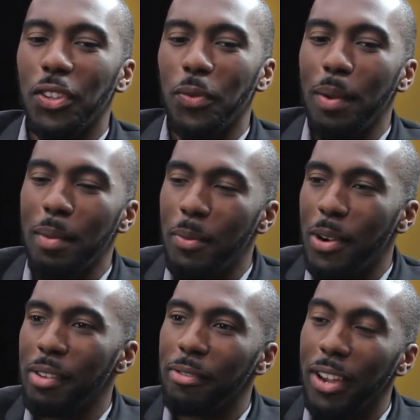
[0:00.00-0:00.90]
The women
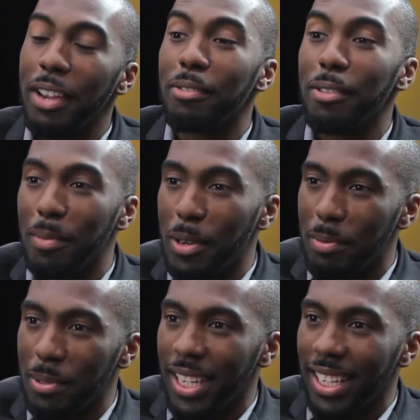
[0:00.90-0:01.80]
were in favour of
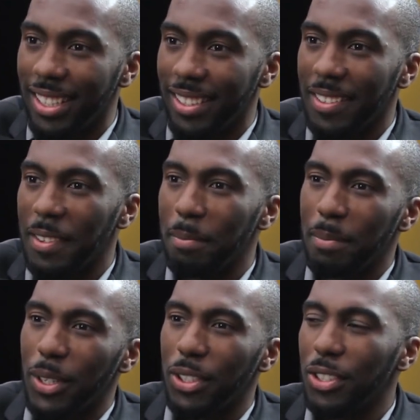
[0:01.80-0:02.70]
multiple dating
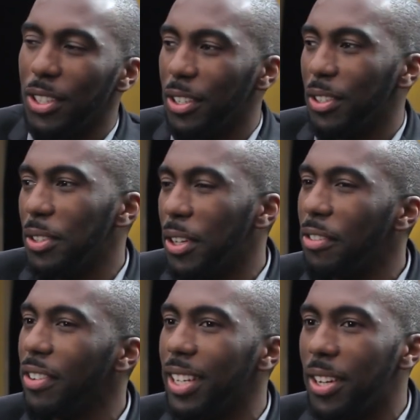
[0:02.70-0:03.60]
because, you know, you
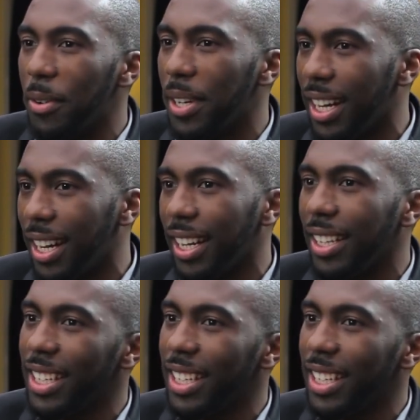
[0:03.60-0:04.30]
don't really know a guy,